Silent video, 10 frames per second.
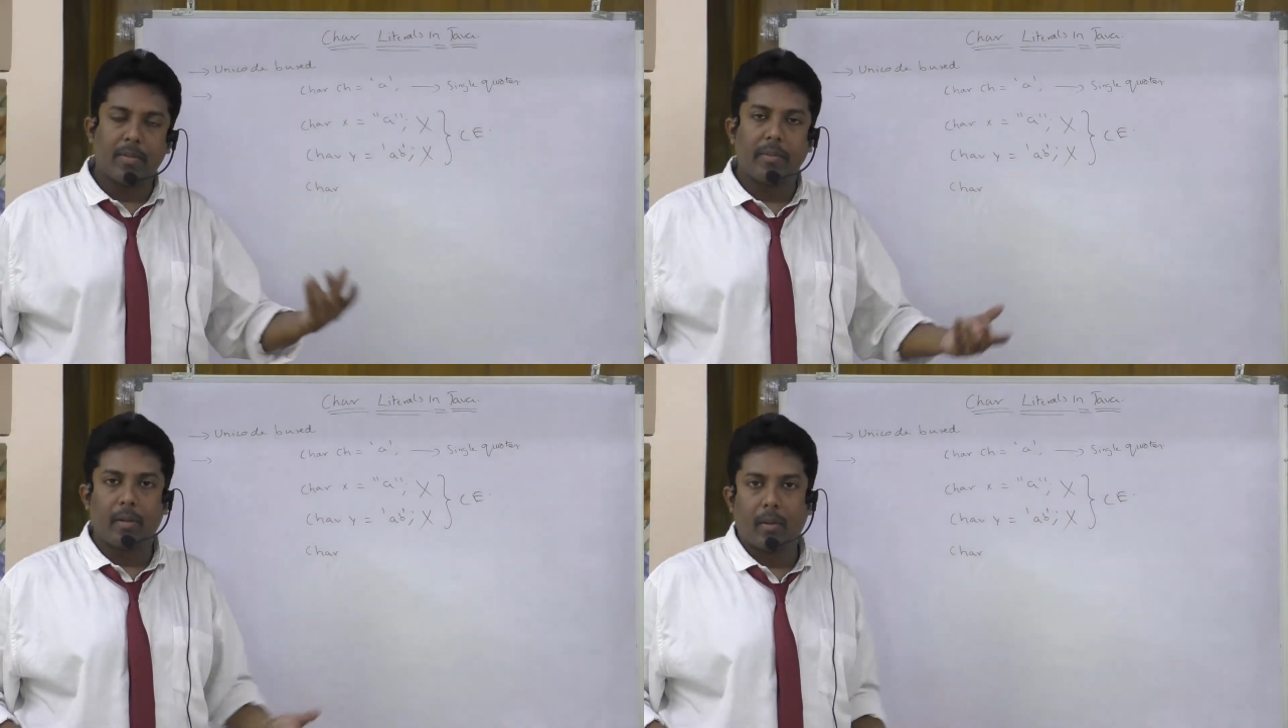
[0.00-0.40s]

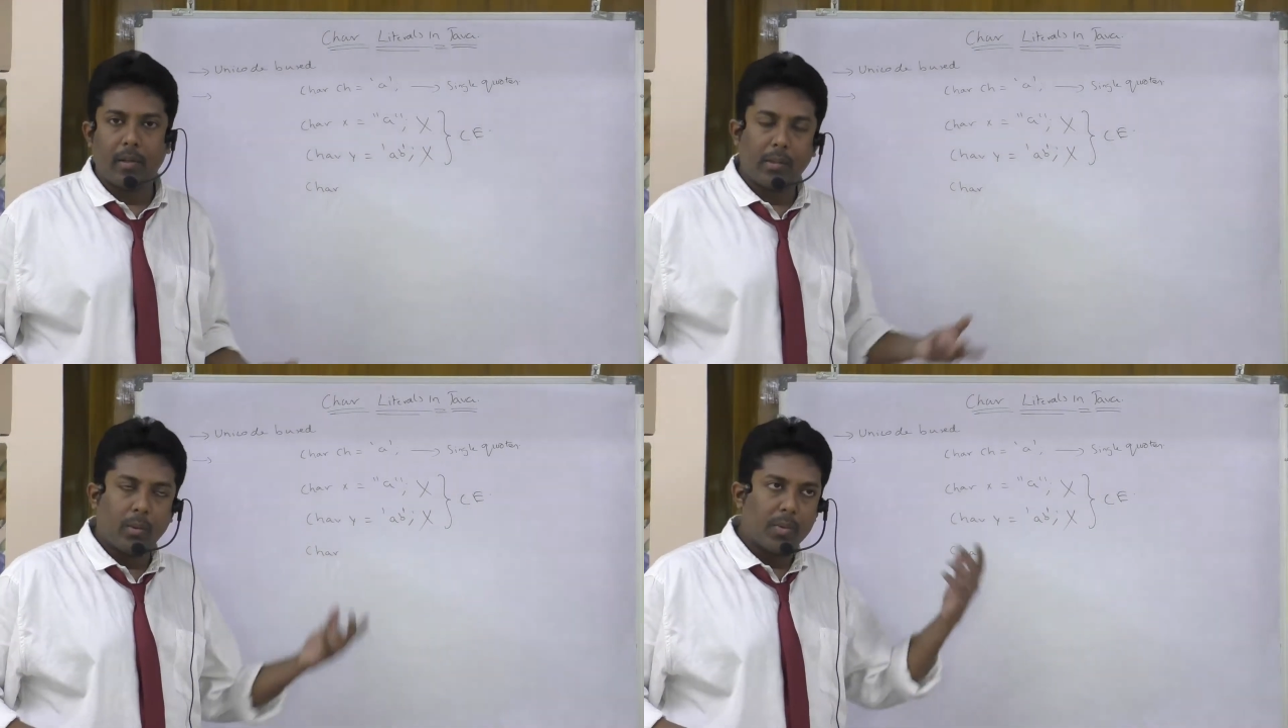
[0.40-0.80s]
we
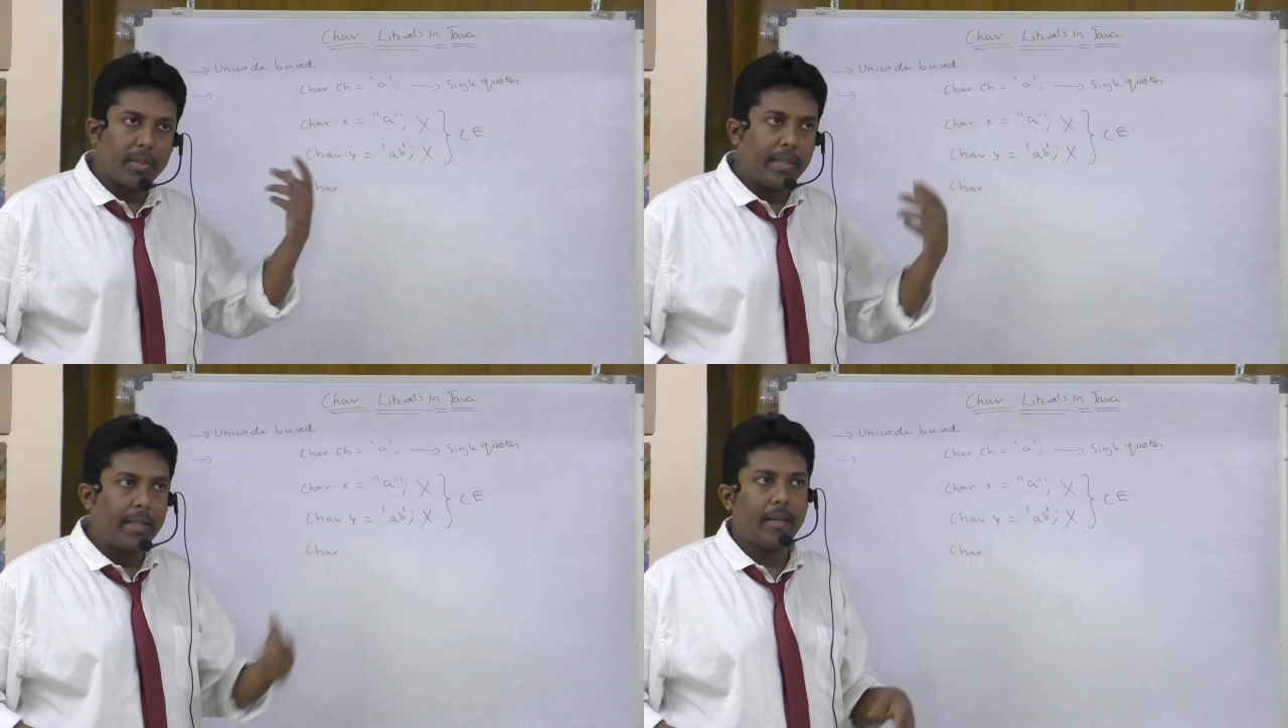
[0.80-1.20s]
call those
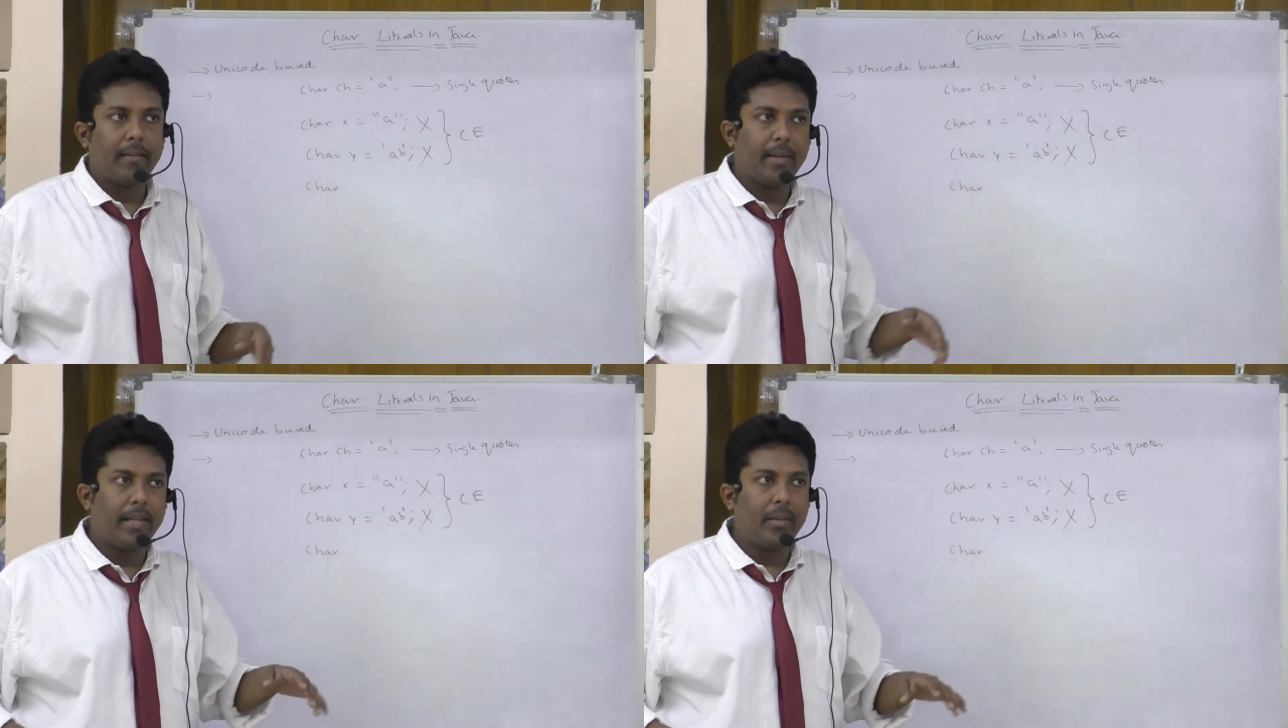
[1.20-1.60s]
integral
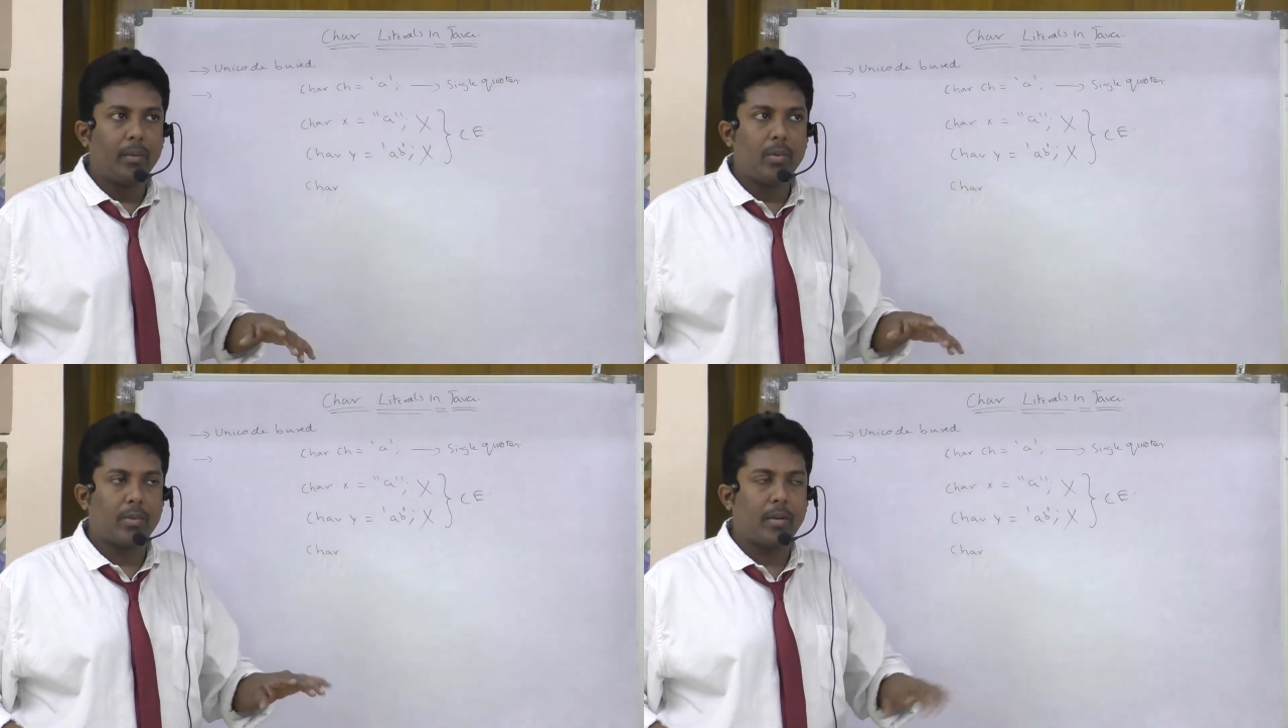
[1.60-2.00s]

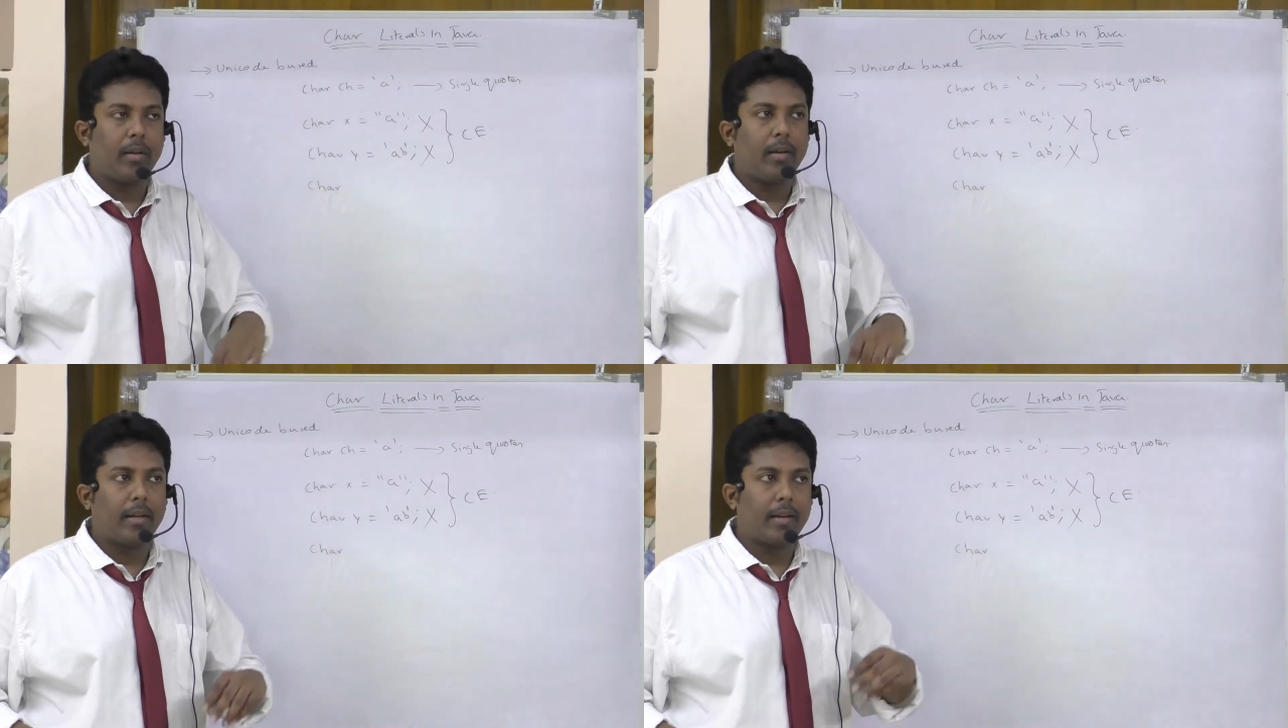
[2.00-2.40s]
values
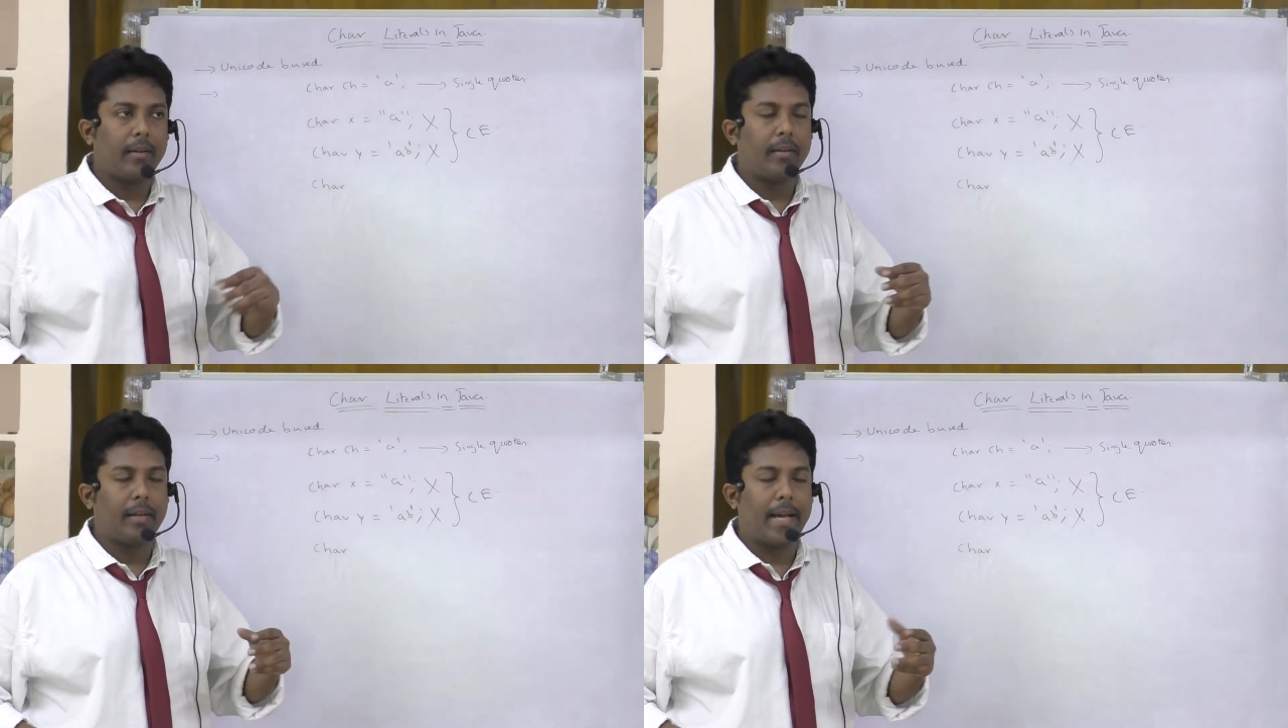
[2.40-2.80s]
are
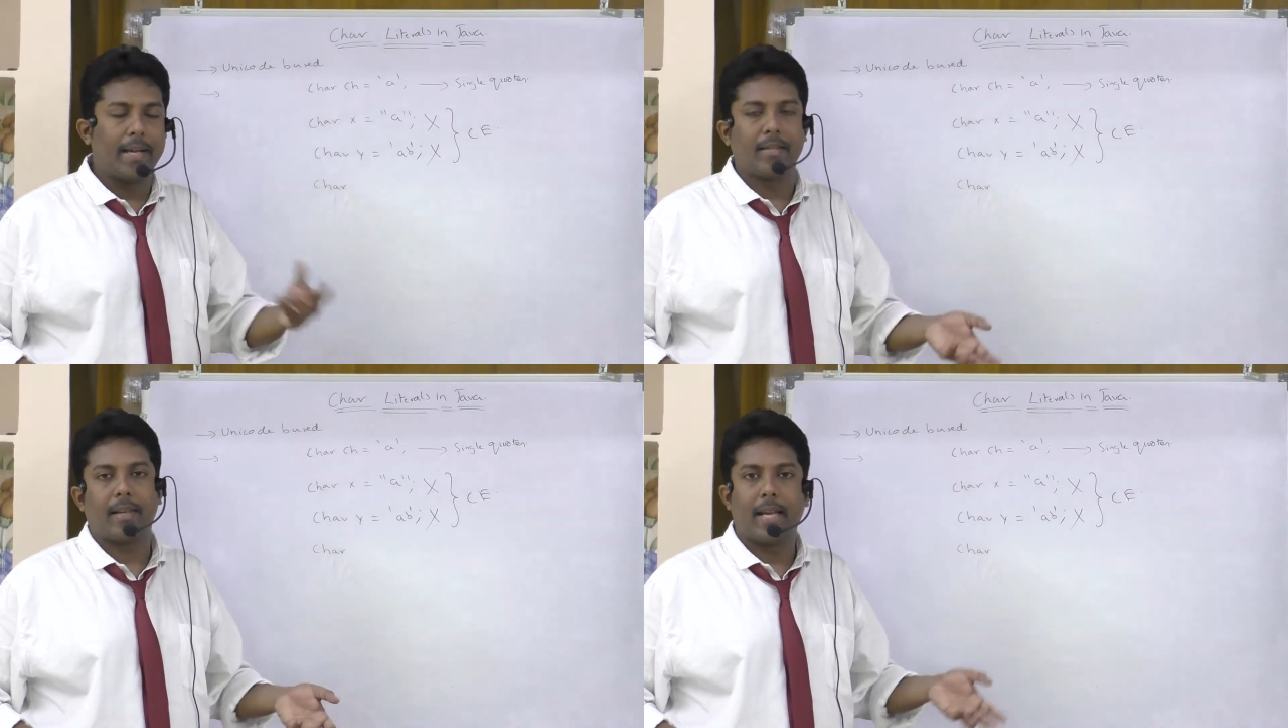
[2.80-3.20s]
uh, as